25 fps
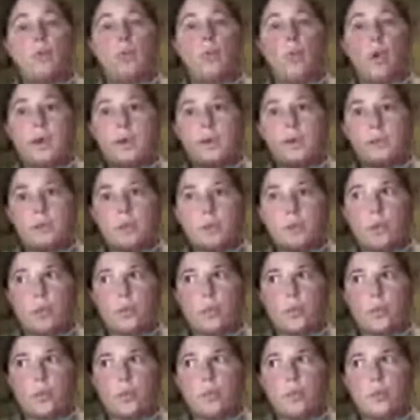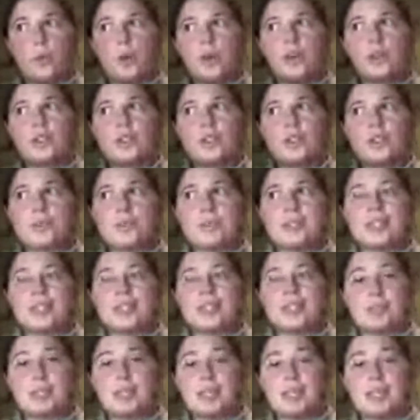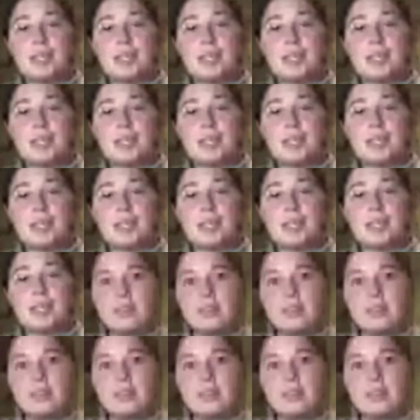What are some steps to get to that?